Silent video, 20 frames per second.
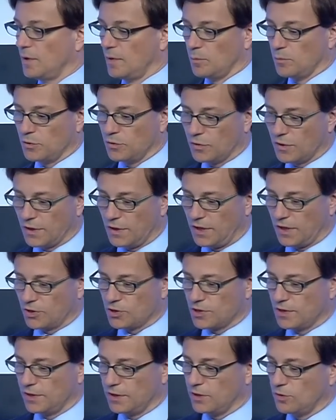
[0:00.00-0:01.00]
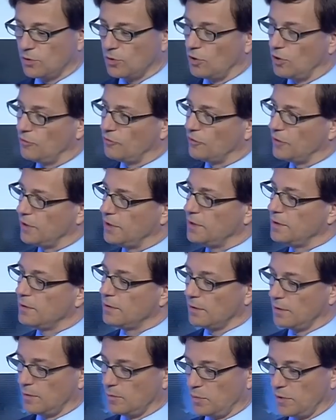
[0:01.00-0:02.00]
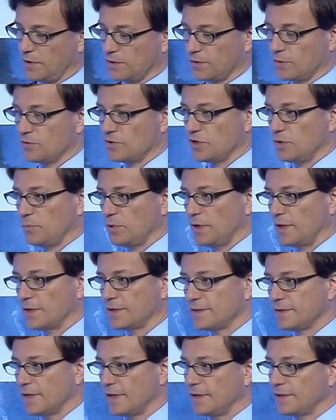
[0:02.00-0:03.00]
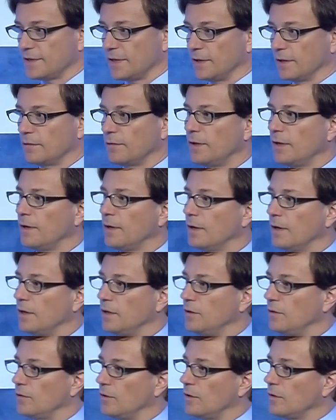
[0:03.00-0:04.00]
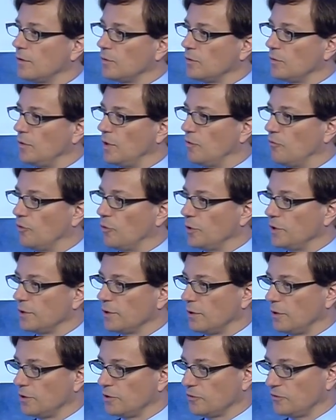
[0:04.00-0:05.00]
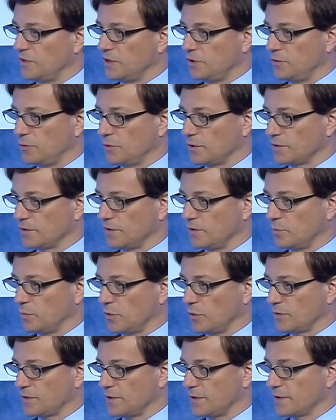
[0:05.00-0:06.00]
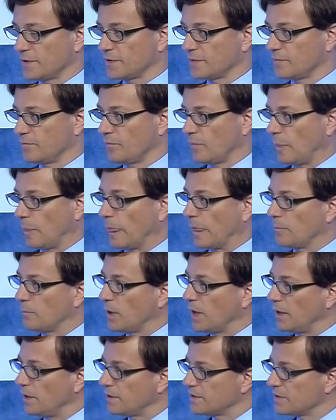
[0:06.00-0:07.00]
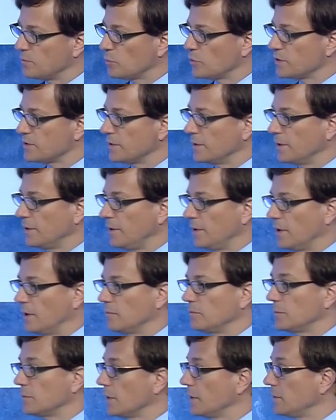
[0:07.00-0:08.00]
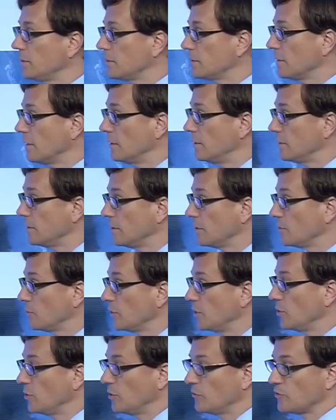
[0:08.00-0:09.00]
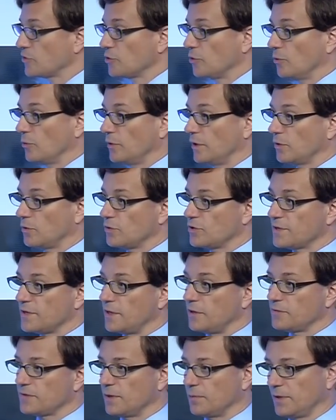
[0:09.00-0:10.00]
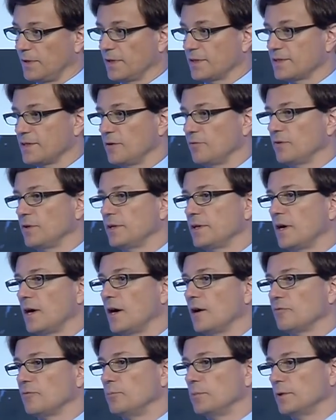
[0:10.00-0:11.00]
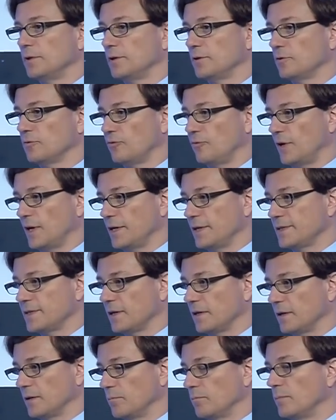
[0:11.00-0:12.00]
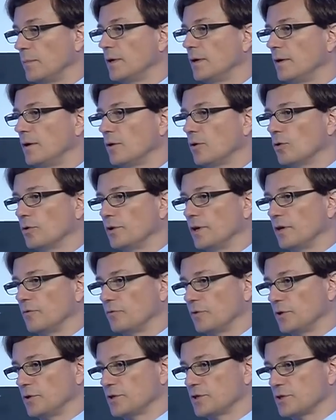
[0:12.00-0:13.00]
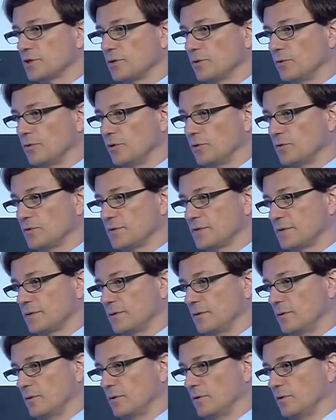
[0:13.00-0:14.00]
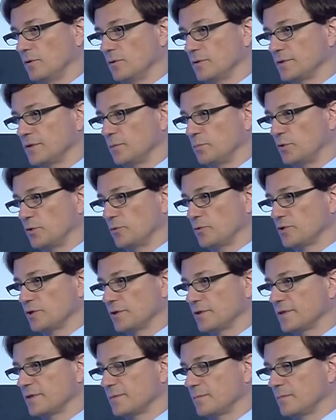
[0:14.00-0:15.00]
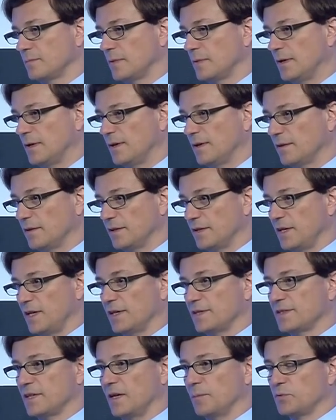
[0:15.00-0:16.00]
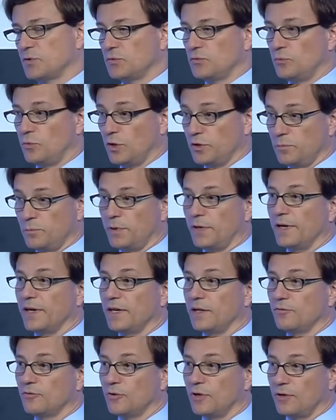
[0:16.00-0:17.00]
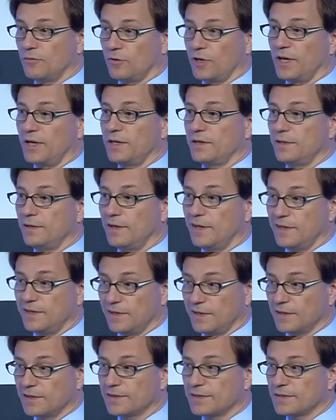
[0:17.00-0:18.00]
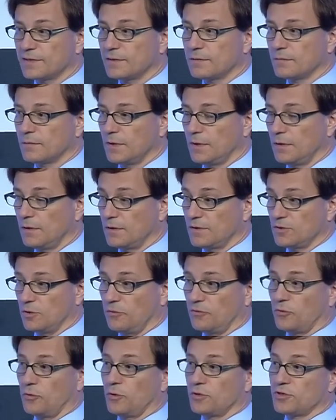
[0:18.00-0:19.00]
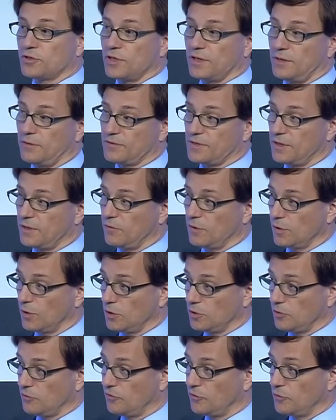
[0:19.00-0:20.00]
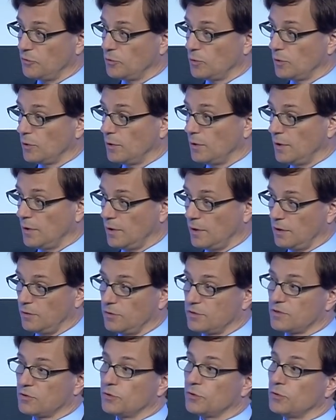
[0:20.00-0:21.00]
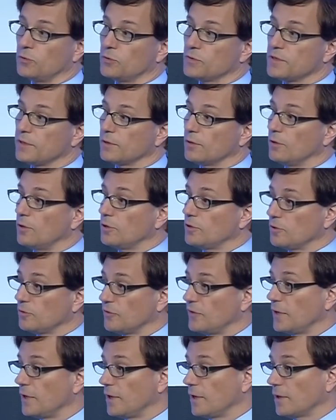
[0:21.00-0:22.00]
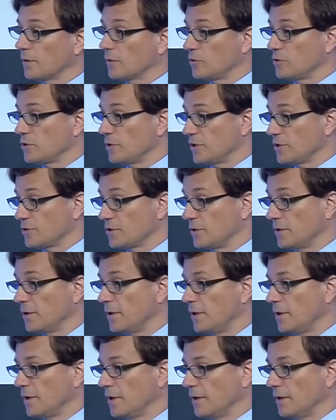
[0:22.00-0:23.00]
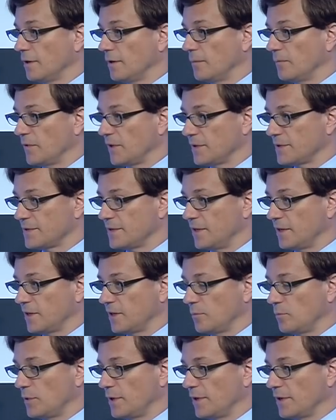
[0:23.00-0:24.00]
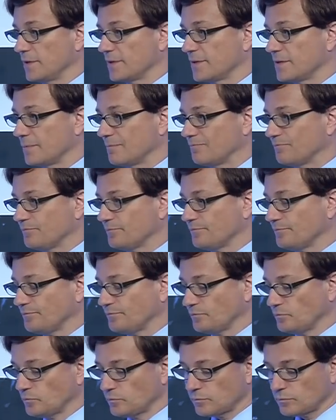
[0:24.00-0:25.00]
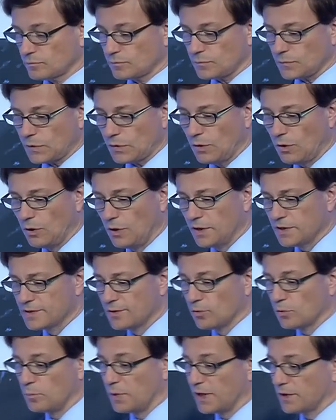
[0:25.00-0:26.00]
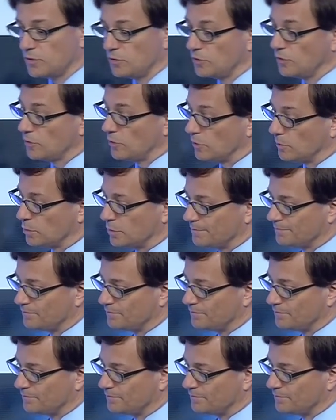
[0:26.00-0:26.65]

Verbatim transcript: But you can actually curve in based on GPS data and avoid a lot of detours in the process. Pilots in Brasilia and, and here in Rio have shown that you save something like seven and a half million of flight time on average on those, on those approaches. That adds up to one plane for every 80 landings. It's of course saving a lot of fuel and it's reducing a lot of the air congestion uh, that's taking place. Or let's look back to Europe.